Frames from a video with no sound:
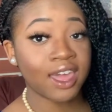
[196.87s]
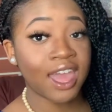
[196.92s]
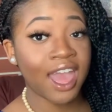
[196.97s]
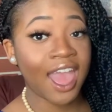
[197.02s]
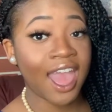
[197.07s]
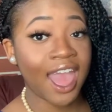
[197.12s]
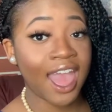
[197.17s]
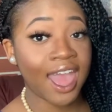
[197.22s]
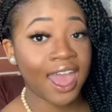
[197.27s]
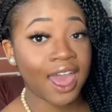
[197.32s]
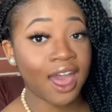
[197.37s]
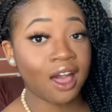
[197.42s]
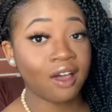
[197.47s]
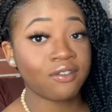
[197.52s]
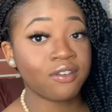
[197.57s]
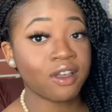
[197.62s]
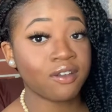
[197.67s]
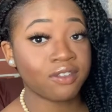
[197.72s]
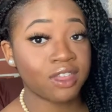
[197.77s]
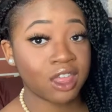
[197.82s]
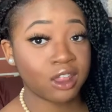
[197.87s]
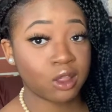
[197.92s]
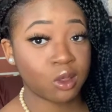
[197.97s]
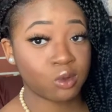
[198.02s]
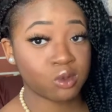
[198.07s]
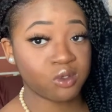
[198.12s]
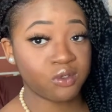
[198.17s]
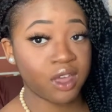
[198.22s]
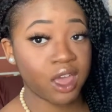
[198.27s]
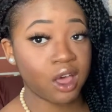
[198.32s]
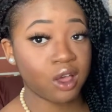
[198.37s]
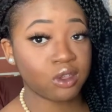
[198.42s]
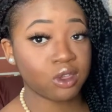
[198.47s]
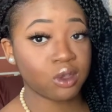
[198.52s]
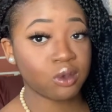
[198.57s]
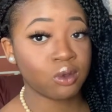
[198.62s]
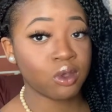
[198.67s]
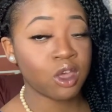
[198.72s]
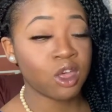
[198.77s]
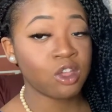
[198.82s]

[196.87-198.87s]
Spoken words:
half of that note's value.